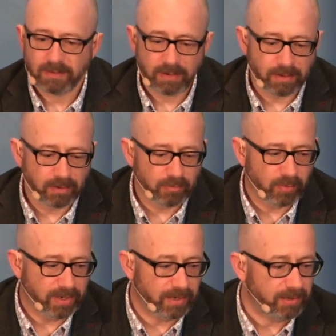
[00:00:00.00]
uh,
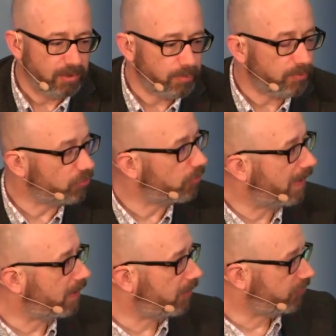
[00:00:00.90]
where people talk
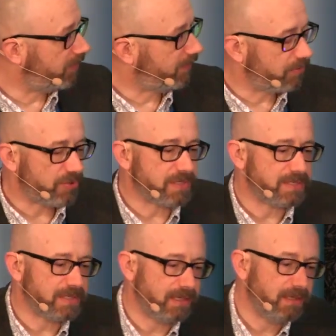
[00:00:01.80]
about customer
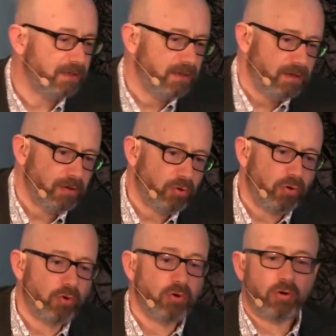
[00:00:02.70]
centricity or,
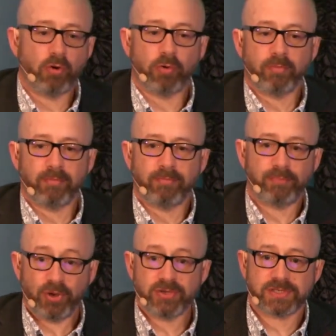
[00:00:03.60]
or, or
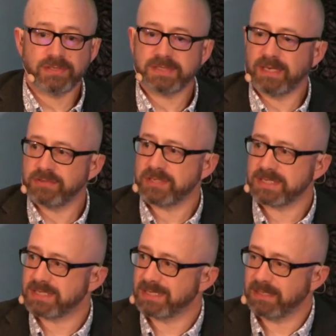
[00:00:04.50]
person
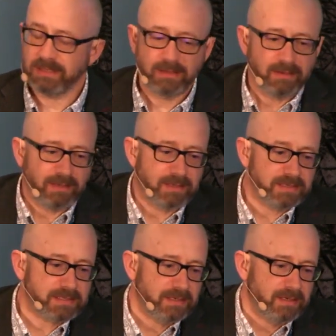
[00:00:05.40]
centricity,
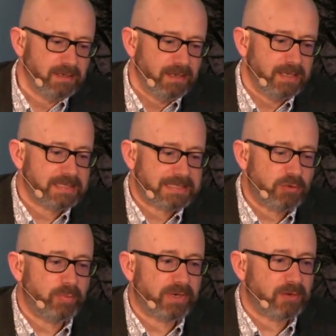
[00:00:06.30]
is it
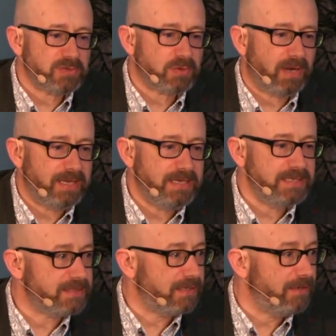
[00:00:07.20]
still becomes quite
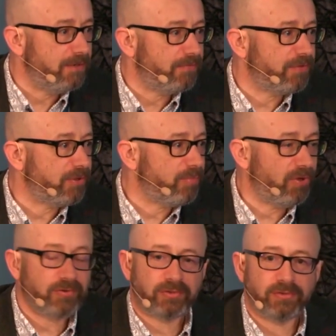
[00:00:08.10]
easy for the
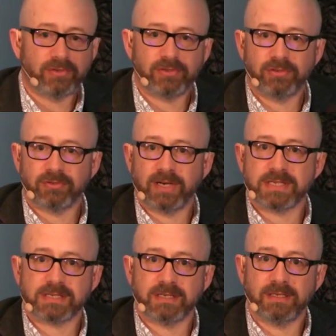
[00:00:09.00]
person that you're
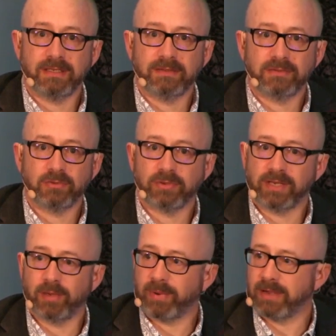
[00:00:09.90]
actually
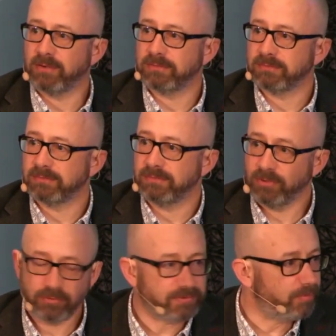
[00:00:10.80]
talking about
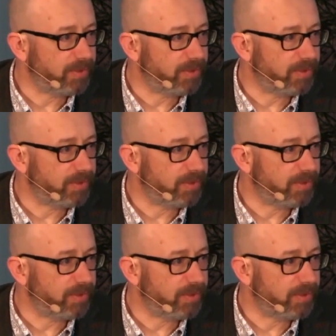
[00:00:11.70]
not to be